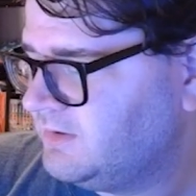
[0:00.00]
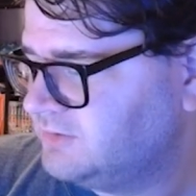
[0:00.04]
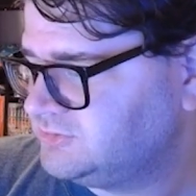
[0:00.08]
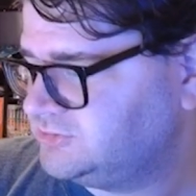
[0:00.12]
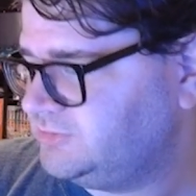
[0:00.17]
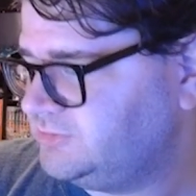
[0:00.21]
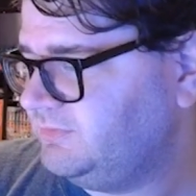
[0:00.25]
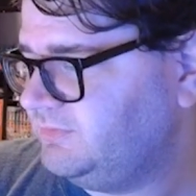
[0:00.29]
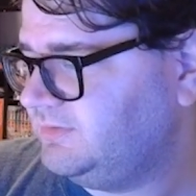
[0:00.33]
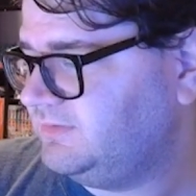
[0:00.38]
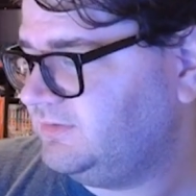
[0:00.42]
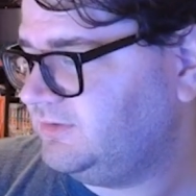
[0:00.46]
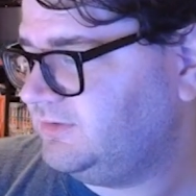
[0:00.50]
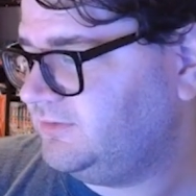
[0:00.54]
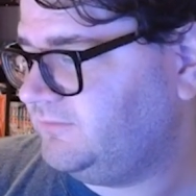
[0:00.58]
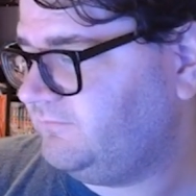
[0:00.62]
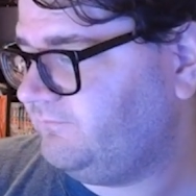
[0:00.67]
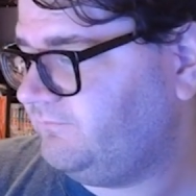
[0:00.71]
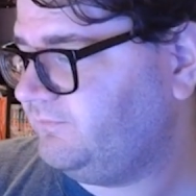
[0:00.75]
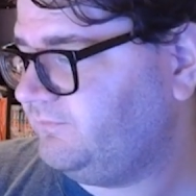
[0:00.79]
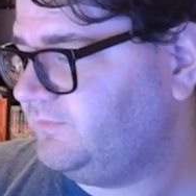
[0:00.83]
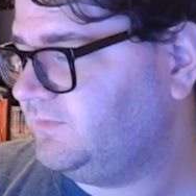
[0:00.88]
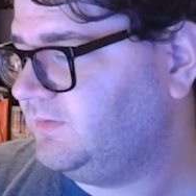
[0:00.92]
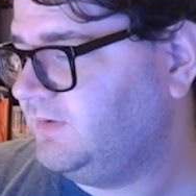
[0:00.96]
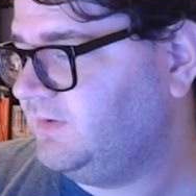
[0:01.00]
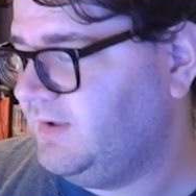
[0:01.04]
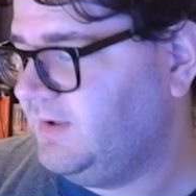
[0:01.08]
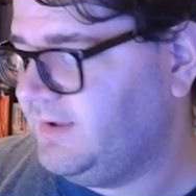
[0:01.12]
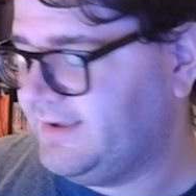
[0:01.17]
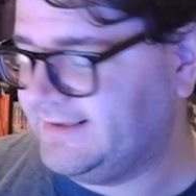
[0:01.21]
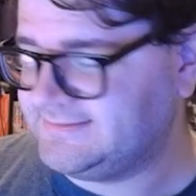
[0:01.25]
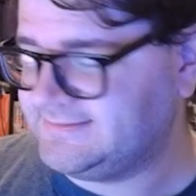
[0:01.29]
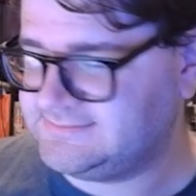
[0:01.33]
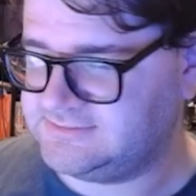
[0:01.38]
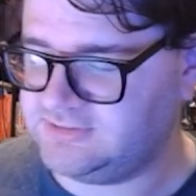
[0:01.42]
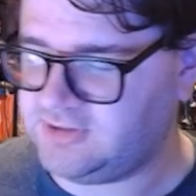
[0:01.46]
Scooby-Doo
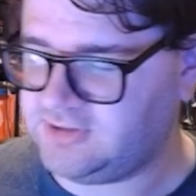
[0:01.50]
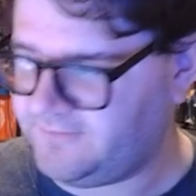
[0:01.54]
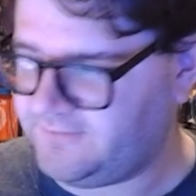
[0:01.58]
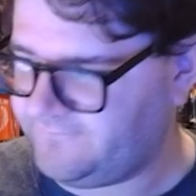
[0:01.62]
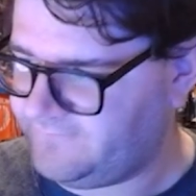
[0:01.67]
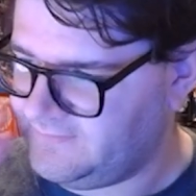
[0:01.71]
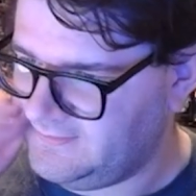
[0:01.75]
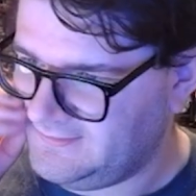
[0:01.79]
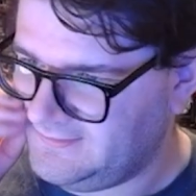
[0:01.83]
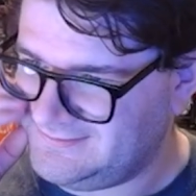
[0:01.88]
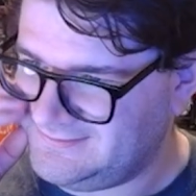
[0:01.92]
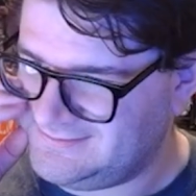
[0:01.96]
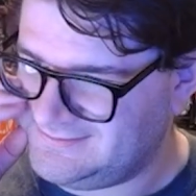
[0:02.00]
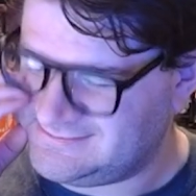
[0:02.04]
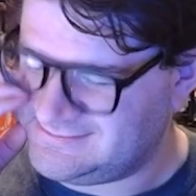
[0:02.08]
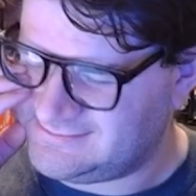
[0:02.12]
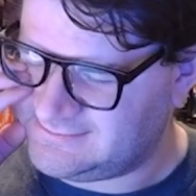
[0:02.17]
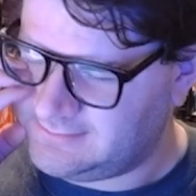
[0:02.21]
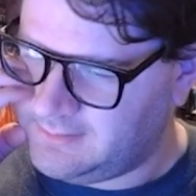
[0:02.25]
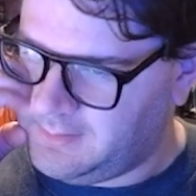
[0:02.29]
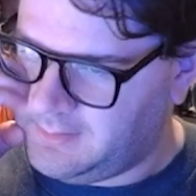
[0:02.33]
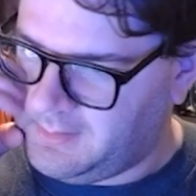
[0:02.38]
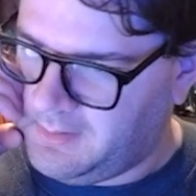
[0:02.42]
ends off his